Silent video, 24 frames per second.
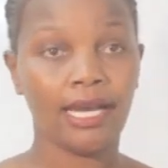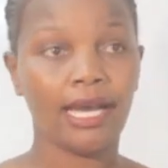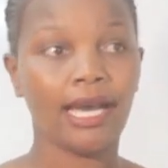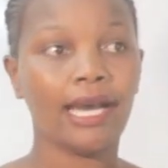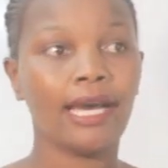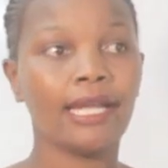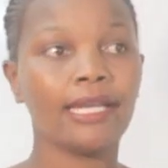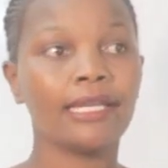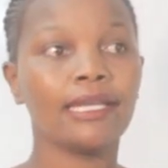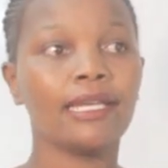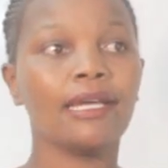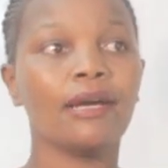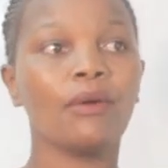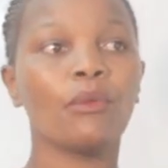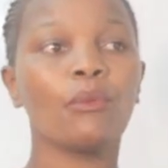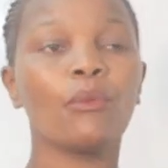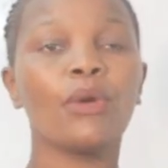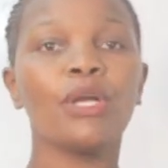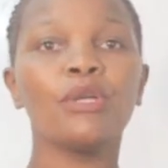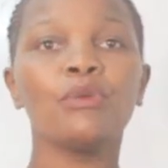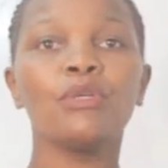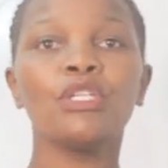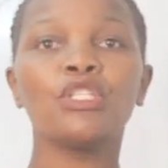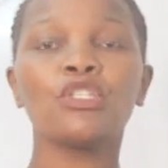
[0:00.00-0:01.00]
And
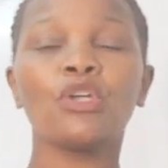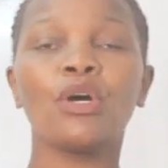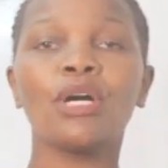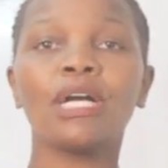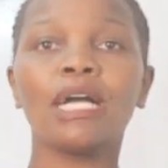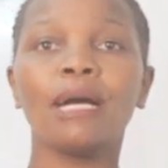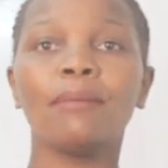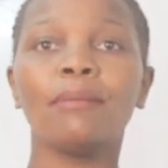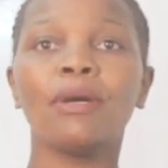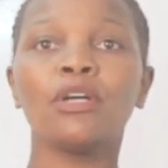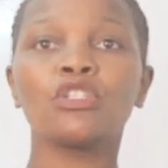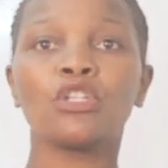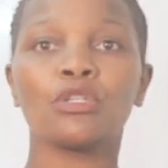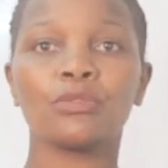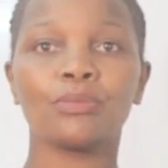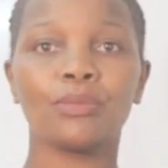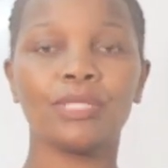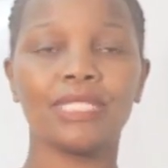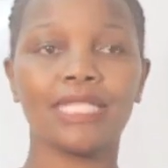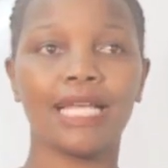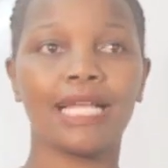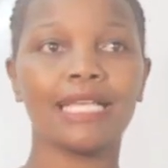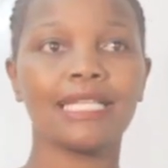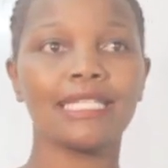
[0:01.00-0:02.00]
when we talk about
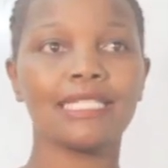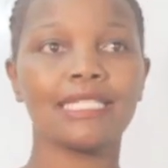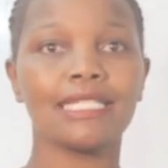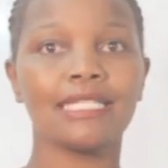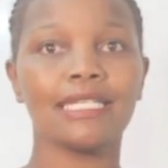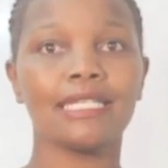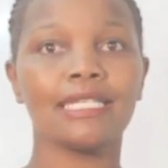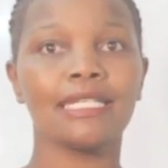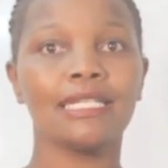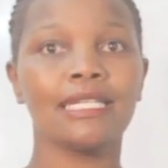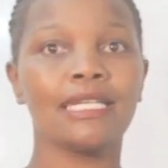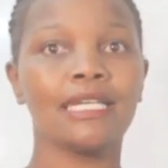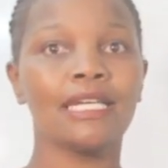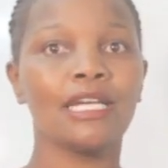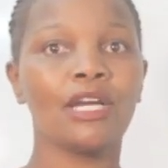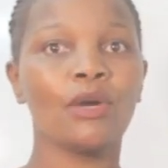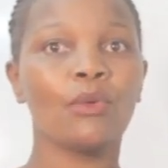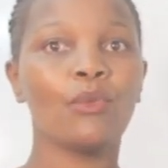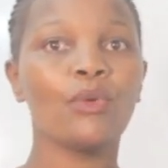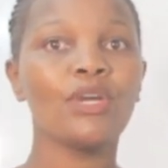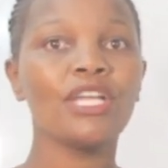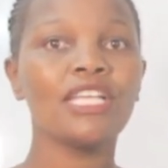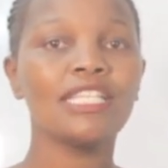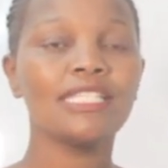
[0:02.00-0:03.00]
hospitality,
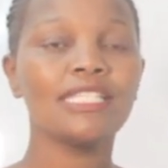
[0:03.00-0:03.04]
we